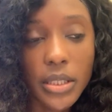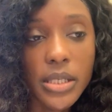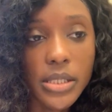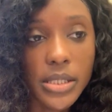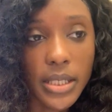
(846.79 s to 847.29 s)
It
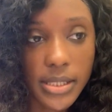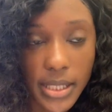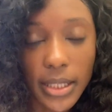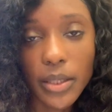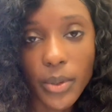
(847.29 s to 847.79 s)
is
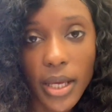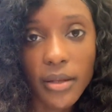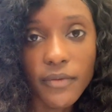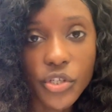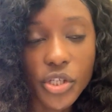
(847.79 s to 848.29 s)
exactly what I
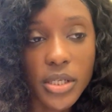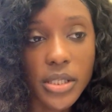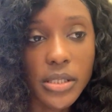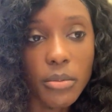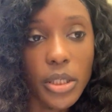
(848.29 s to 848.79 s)
envisioned it
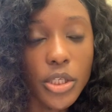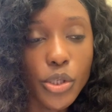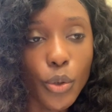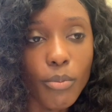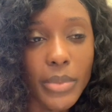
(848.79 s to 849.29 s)
to be,
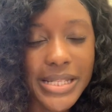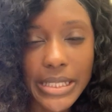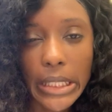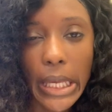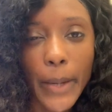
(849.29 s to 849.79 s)
so
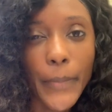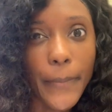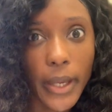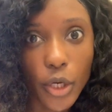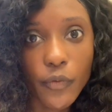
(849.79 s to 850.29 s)
mentally I'm
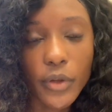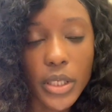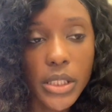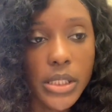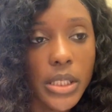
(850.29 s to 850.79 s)
prepared for
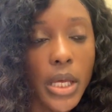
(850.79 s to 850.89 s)
this.